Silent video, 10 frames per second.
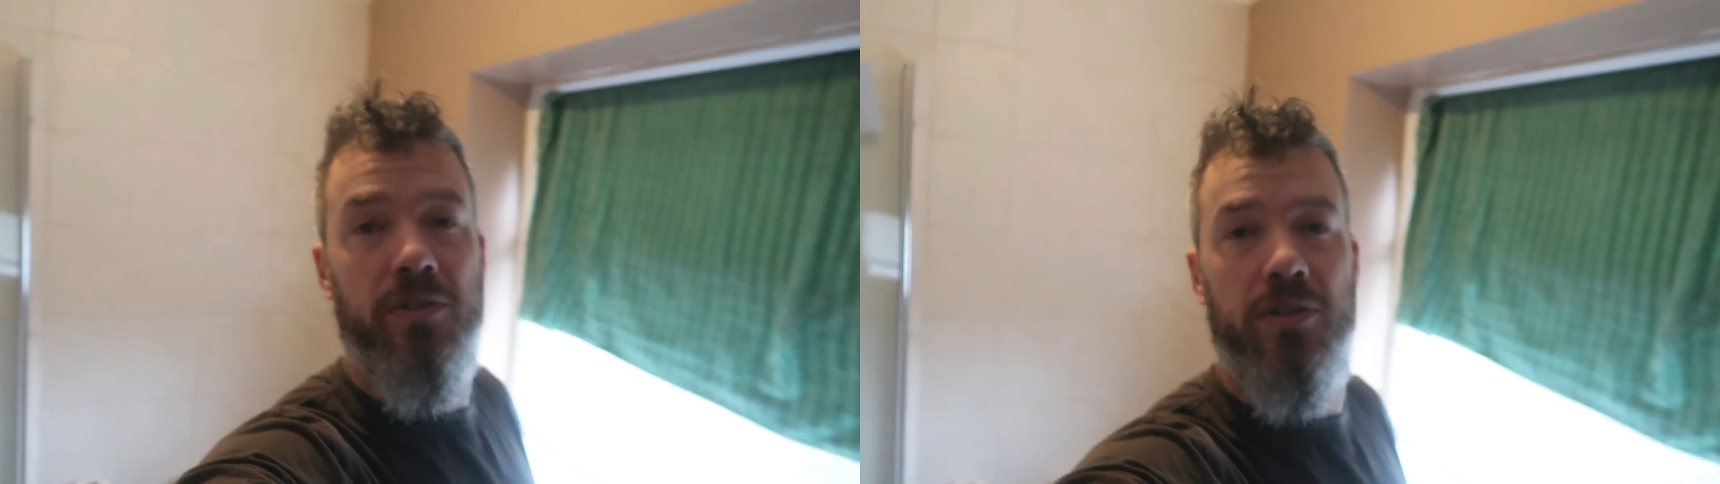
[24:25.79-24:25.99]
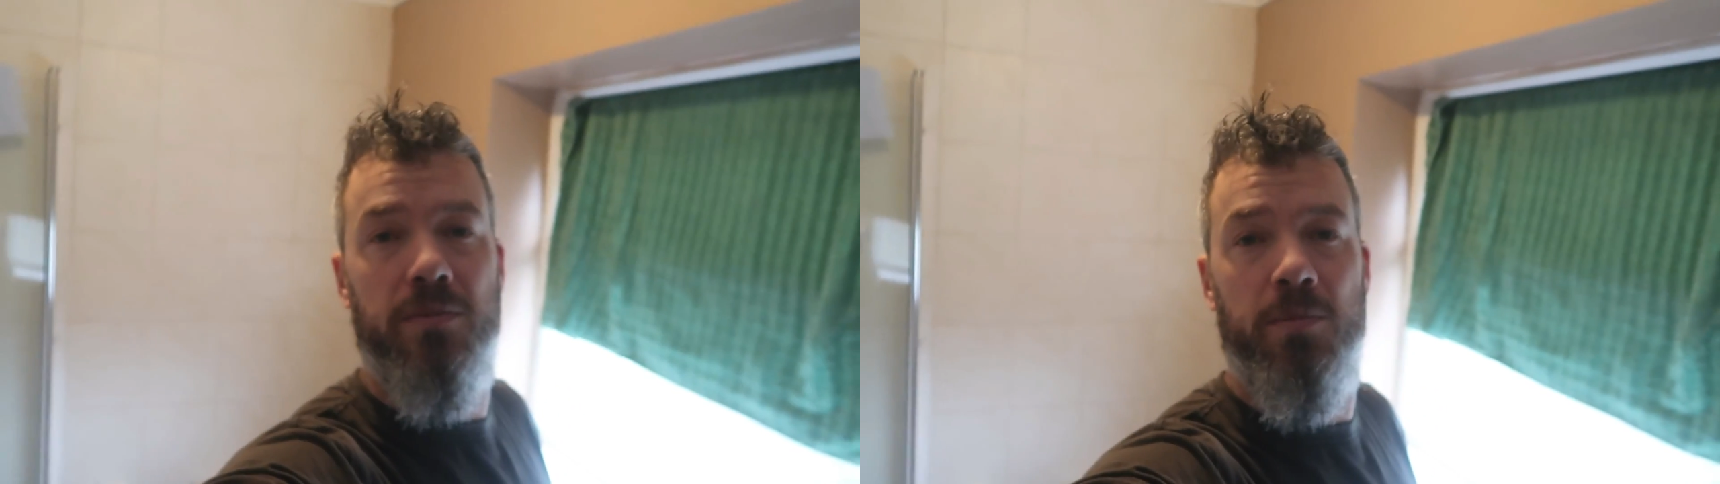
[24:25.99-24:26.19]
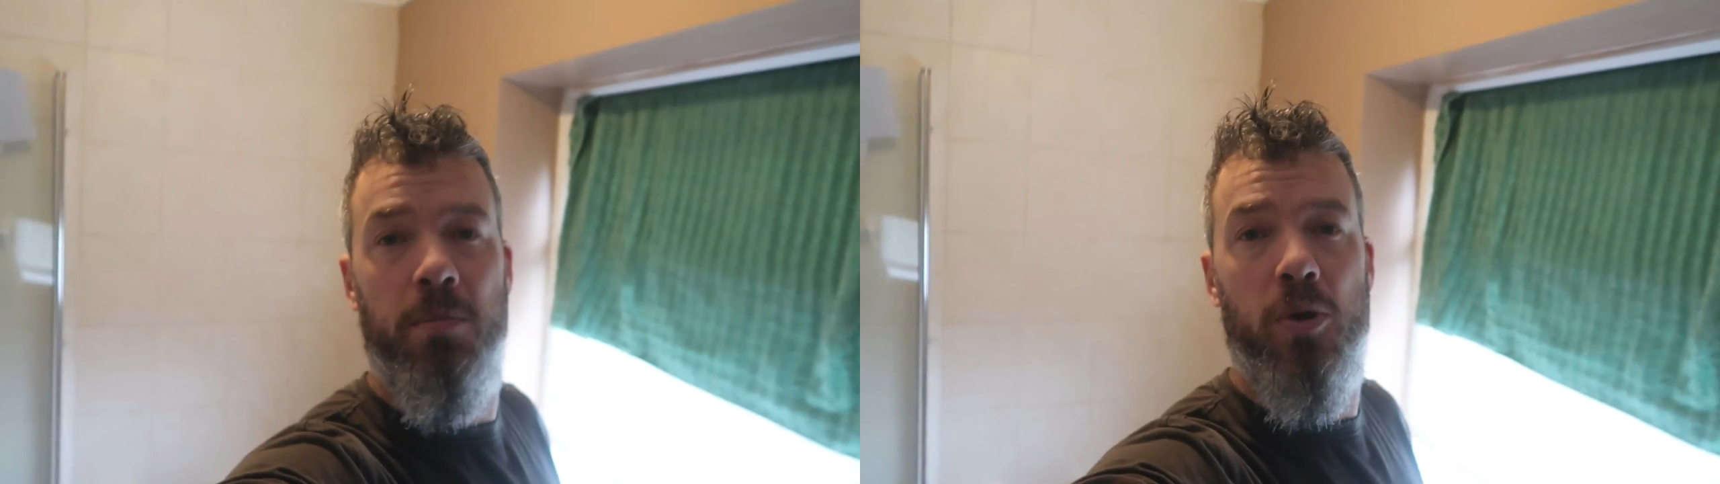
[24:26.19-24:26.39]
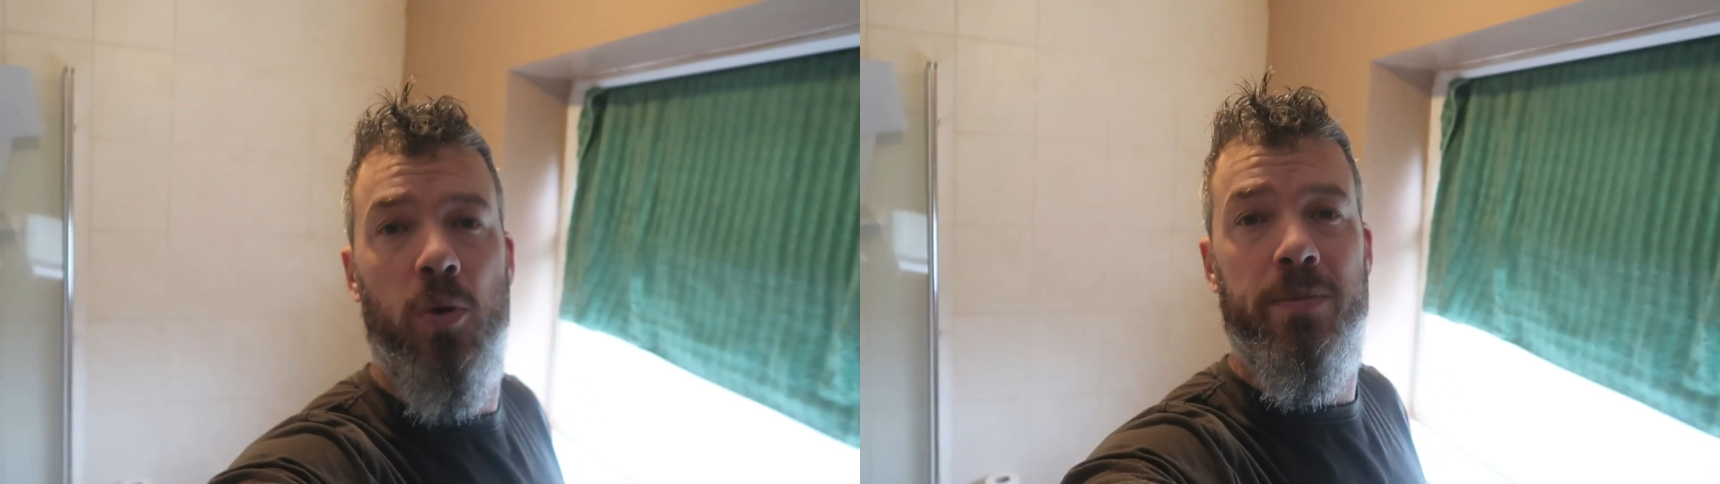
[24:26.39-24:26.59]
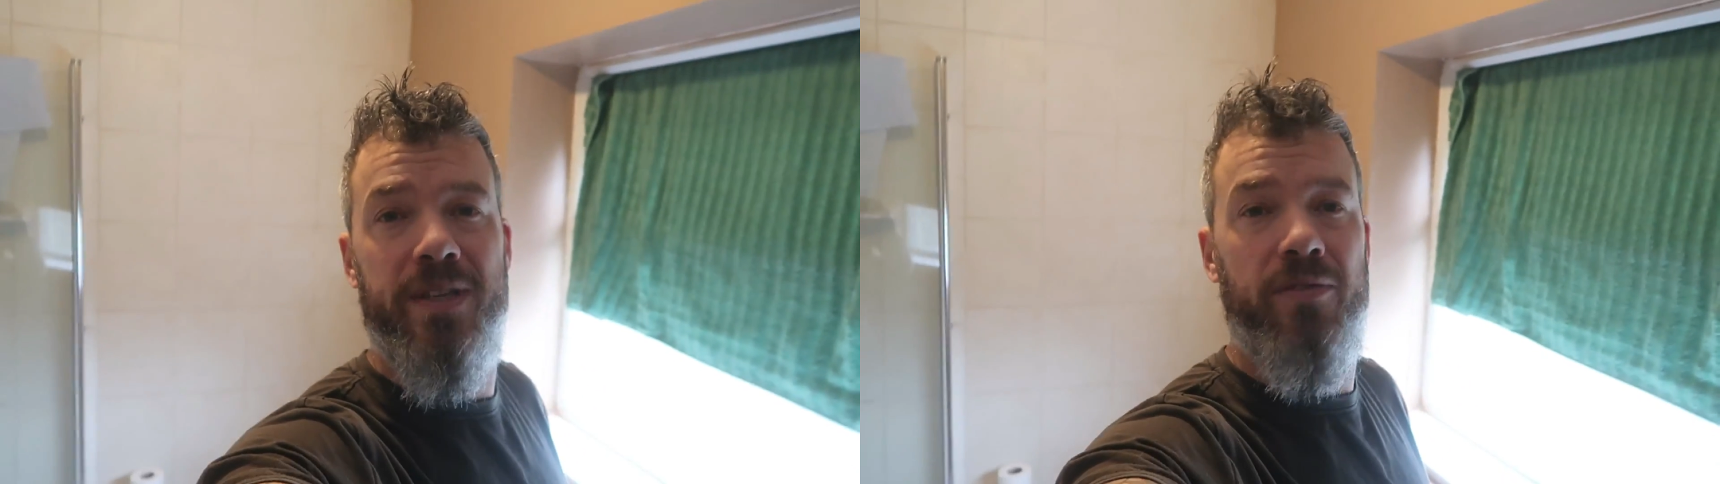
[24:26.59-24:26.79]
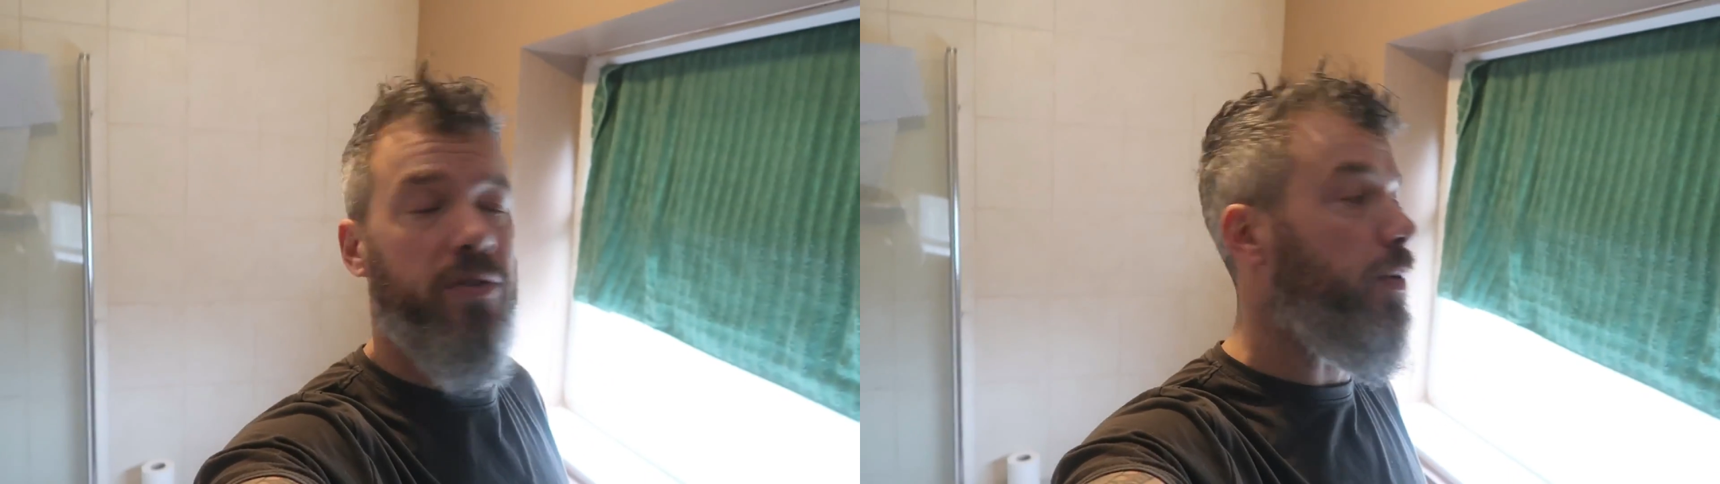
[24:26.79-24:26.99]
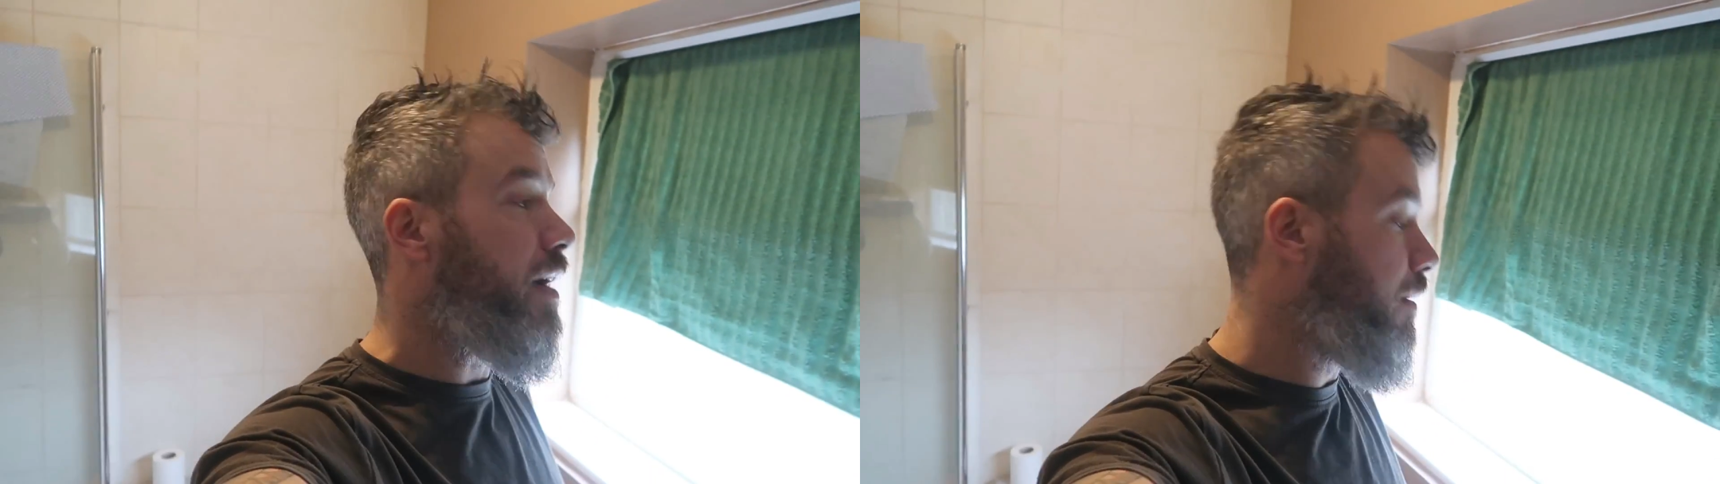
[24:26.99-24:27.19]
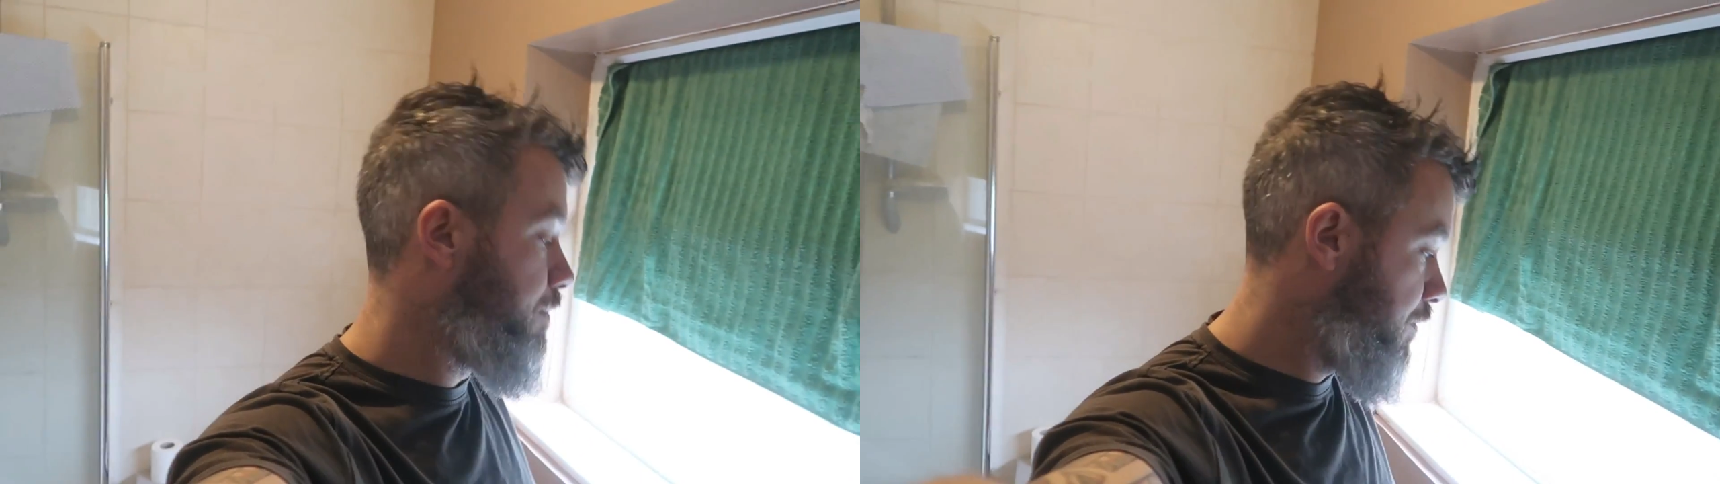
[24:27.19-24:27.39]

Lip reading: just blobs everywhere.